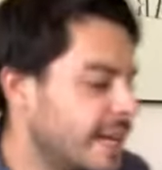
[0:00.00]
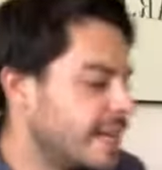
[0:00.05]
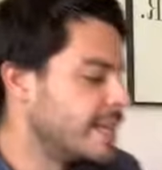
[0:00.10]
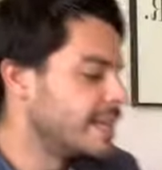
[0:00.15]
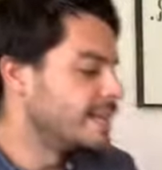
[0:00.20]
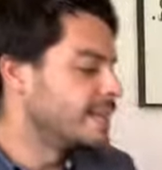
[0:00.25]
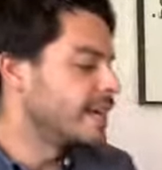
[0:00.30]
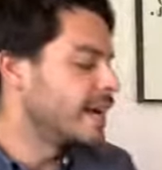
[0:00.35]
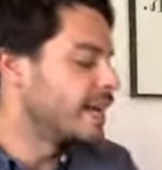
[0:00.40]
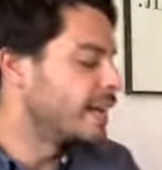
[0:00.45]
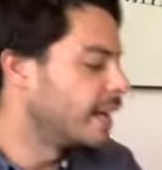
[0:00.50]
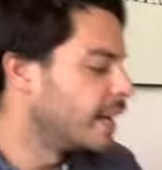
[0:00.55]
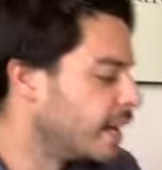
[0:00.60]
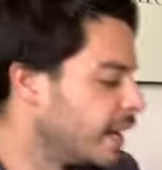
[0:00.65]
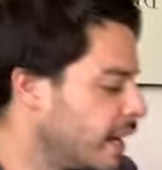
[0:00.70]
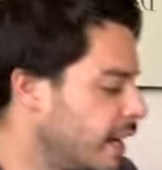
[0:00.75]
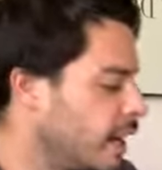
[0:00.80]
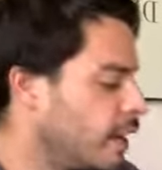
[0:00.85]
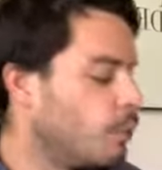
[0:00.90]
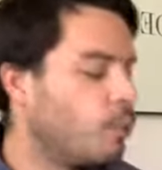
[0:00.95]
is that
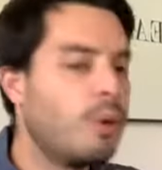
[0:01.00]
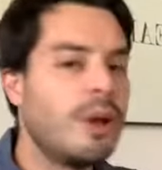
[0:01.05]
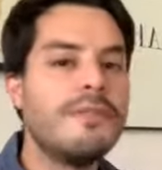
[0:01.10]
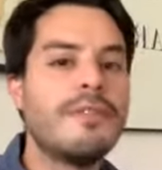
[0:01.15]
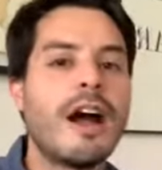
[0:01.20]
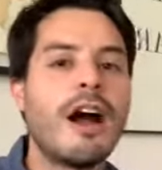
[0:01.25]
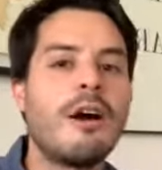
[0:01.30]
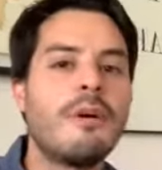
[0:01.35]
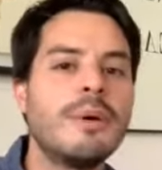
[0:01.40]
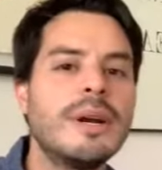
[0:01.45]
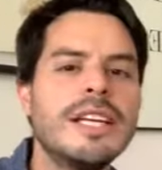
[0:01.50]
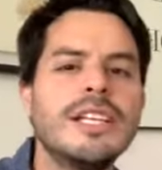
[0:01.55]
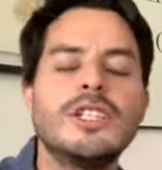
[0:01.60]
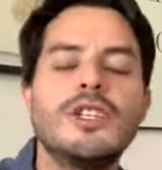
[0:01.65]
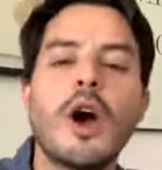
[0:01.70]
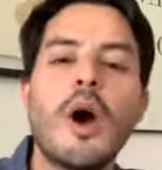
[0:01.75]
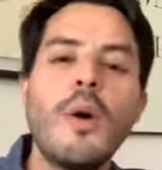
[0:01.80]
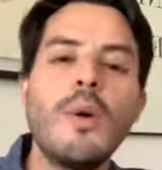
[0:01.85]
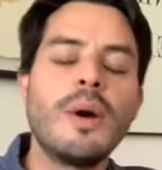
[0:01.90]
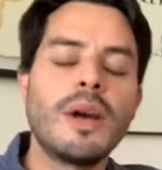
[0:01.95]
we've already
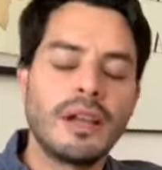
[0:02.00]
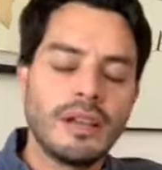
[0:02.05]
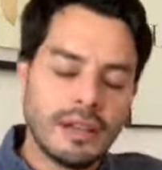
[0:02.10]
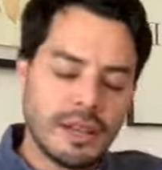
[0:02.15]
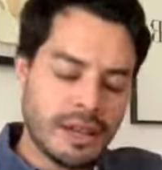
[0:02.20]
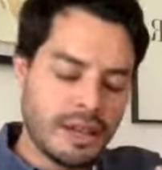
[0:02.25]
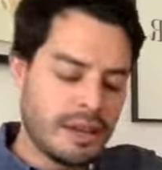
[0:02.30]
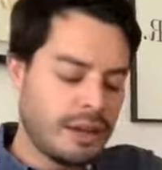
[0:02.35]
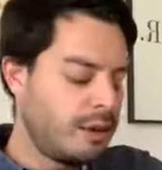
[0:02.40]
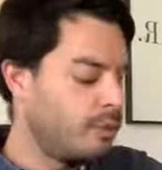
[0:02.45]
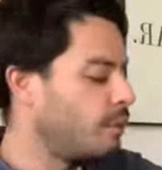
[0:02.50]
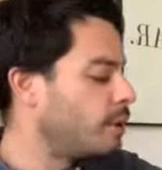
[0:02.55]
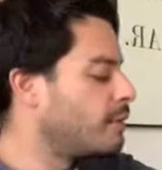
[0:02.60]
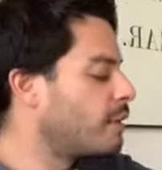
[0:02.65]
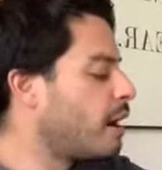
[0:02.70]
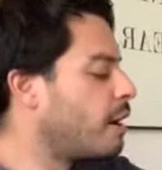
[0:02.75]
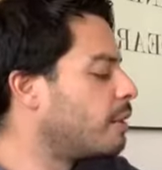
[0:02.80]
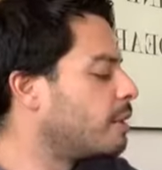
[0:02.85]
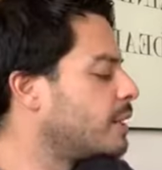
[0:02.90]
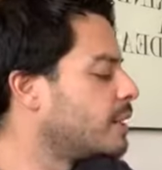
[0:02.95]
talked
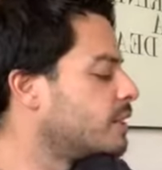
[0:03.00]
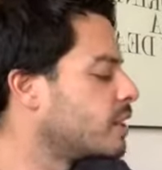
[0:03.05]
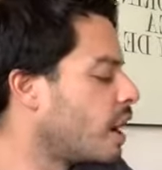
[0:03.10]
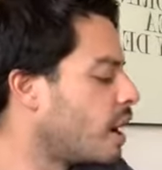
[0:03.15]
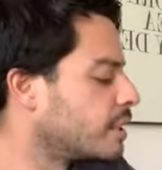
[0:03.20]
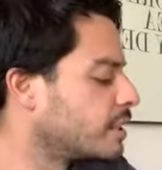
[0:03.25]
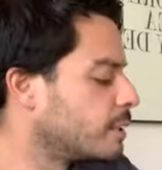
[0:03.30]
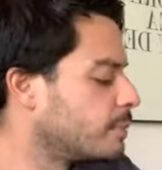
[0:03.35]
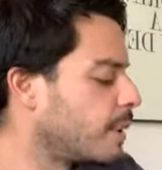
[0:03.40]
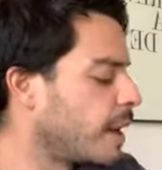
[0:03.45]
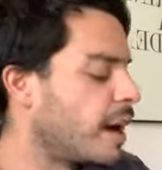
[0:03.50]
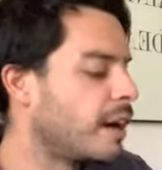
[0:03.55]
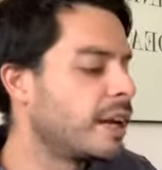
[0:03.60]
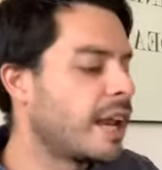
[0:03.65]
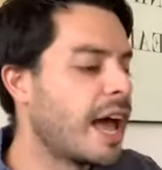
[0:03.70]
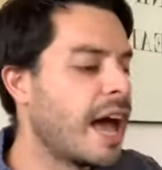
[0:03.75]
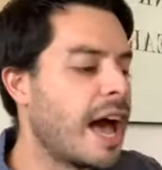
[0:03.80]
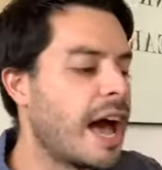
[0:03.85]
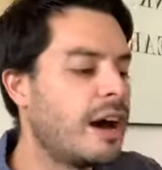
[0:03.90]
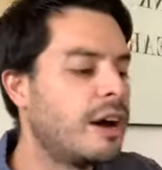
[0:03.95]
about
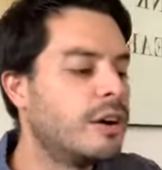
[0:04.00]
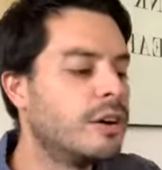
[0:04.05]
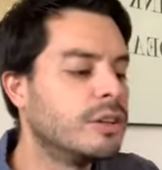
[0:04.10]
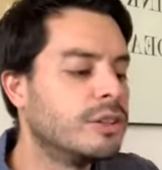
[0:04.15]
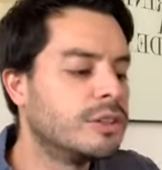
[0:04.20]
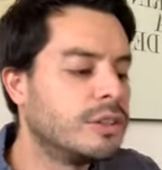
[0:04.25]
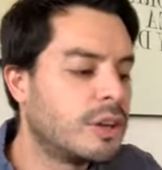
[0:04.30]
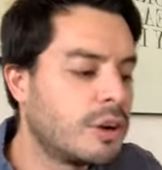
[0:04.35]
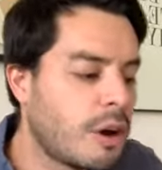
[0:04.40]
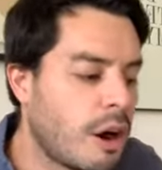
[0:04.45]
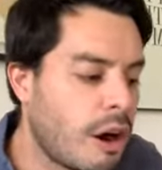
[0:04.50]
how